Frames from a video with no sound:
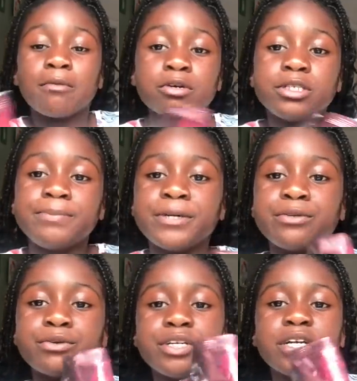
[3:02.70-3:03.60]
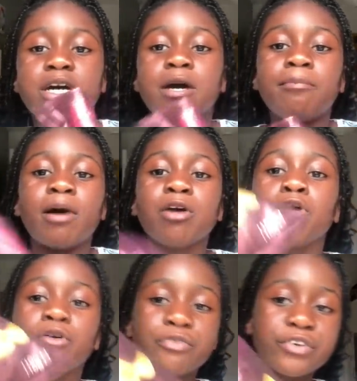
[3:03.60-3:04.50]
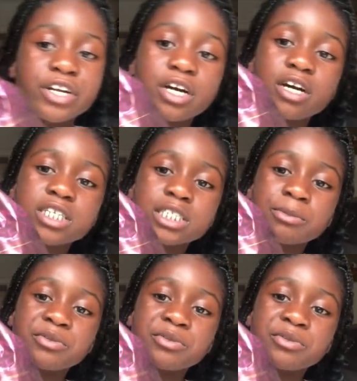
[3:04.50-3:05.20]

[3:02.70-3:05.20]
I'm going to be annoying her by offering her some